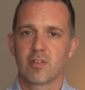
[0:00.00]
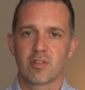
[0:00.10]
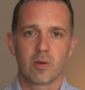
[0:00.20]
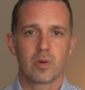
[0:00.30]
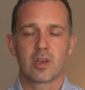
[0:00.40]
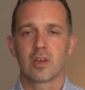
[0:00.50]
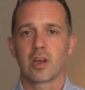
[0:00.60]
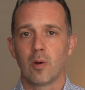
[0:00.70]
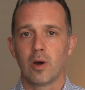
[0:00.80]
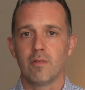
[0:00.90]
just so we can
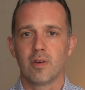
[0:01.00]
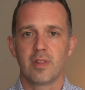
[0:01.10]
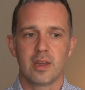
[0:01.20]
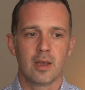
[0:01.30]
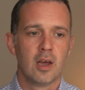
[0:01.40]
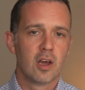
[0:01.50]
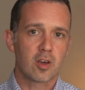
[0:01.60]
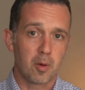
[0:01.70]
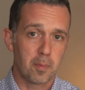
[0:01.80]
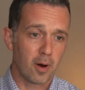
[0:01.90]
go over the
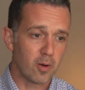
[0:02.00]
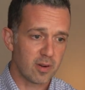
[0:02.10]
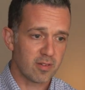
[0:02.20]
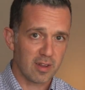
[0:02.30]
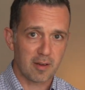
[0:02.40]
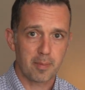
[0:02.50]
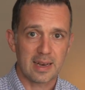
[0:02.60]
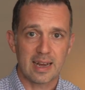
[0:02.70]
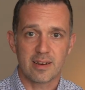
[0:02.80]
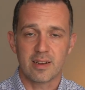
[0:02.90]
components that have been
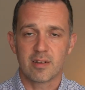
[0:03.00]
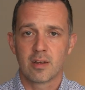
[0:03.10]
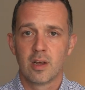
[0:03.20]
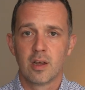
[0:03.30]
added